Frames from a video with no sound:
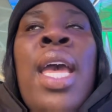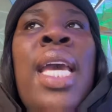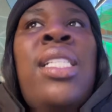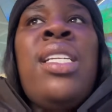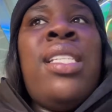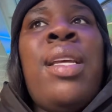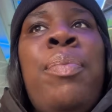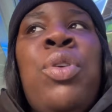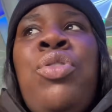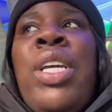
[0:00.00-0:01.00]
It's just a
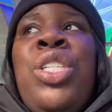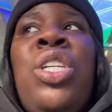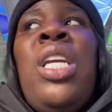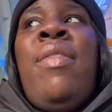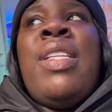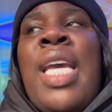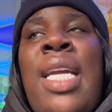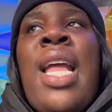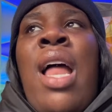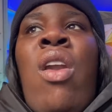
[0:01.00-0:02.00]
simple tree. It shouldn't even
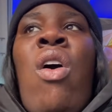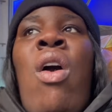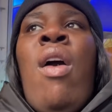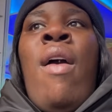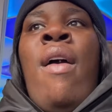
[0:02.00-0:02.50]
take that long.